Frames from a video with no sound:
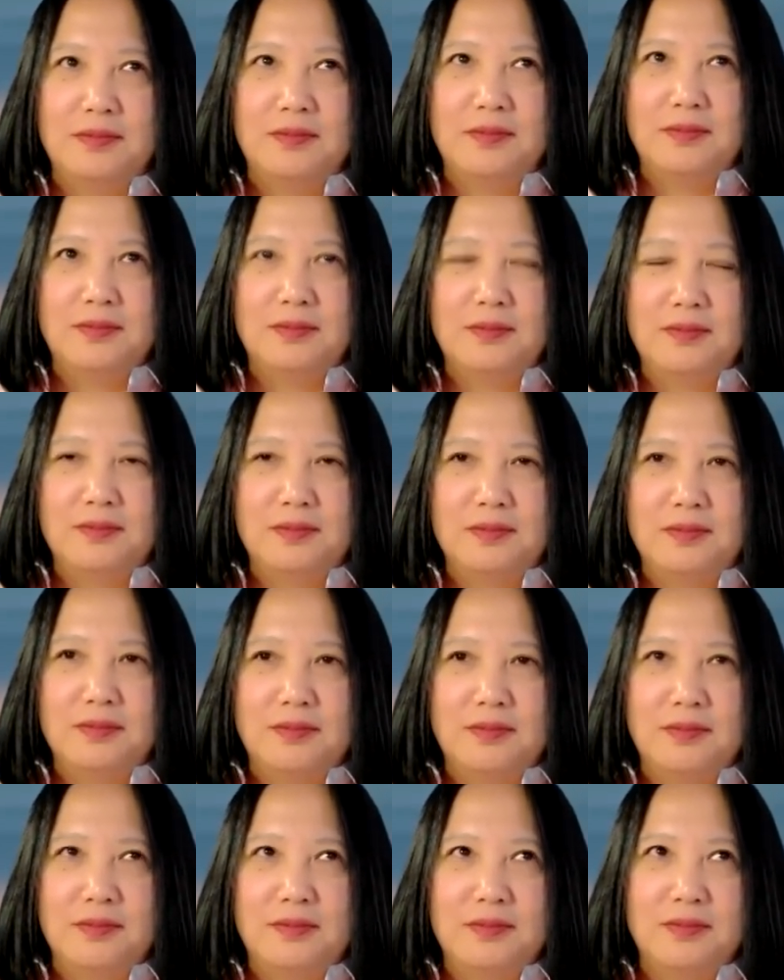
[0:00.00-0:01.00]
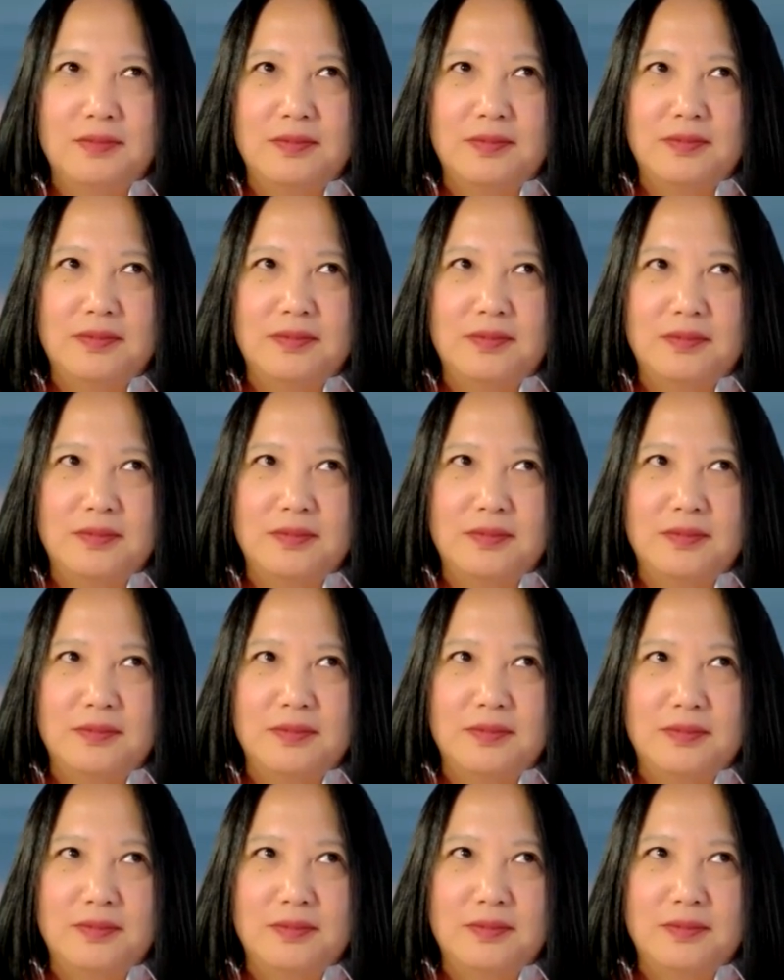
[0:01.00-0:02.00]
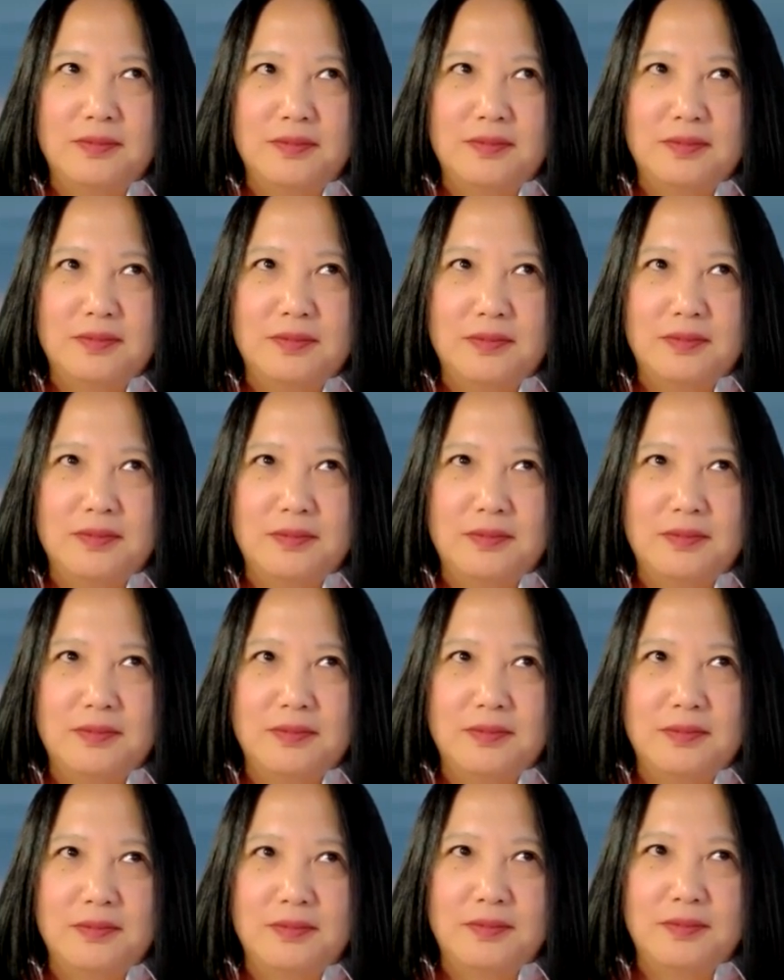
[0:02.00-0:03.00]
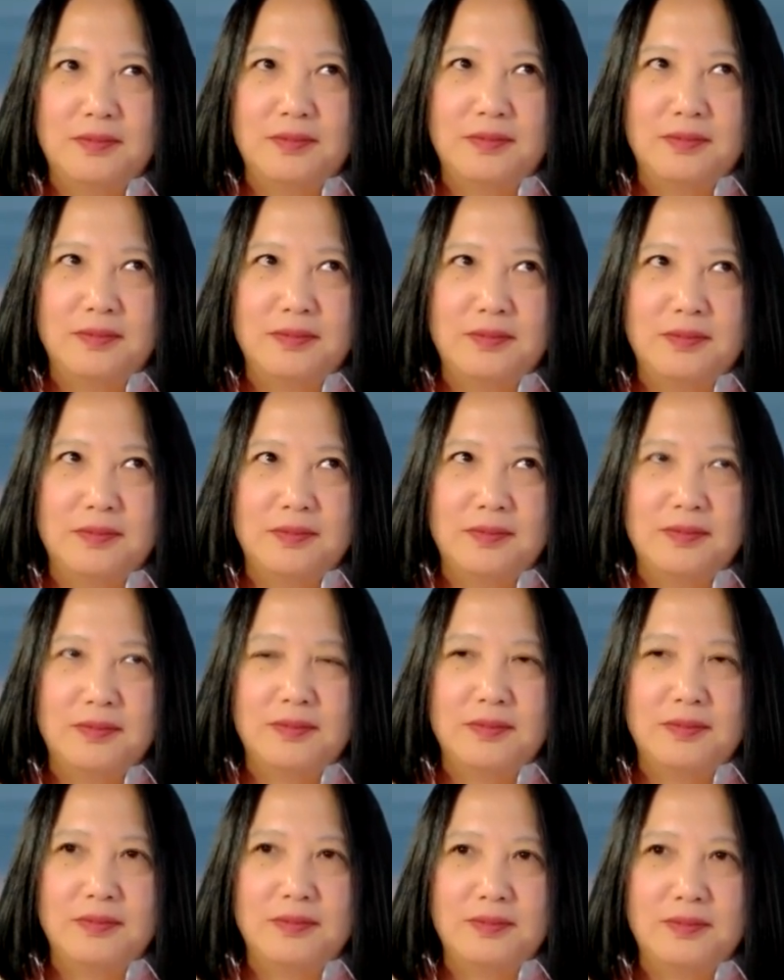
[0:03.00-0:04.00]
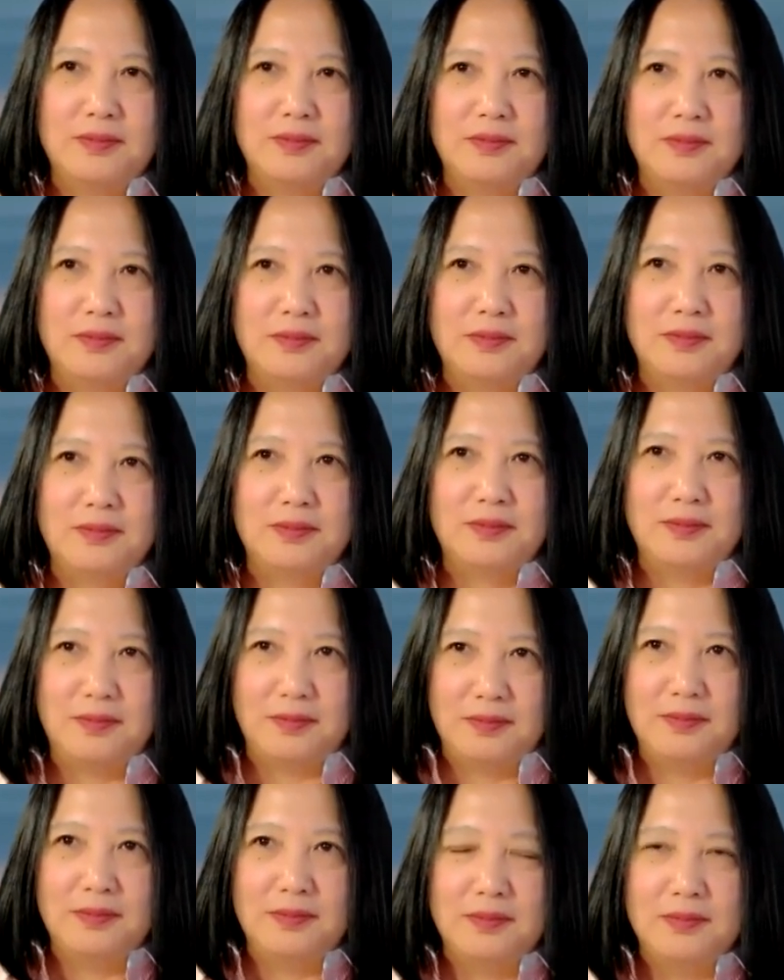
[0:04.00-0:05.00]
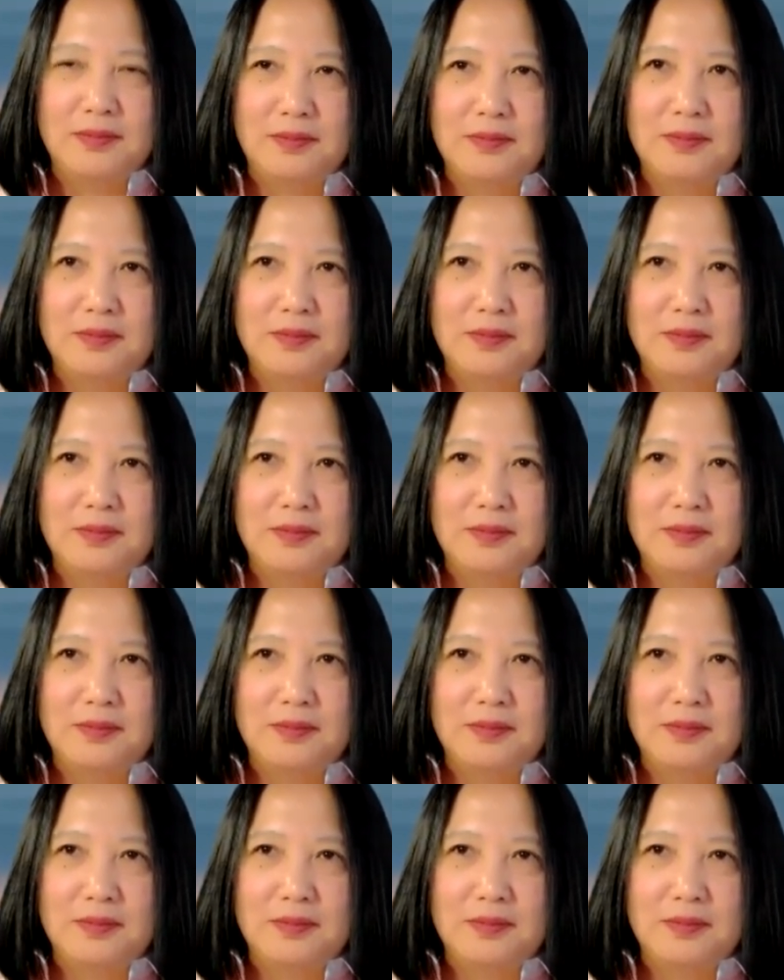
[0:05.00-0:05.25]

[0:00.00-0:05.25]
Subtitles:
[no speech]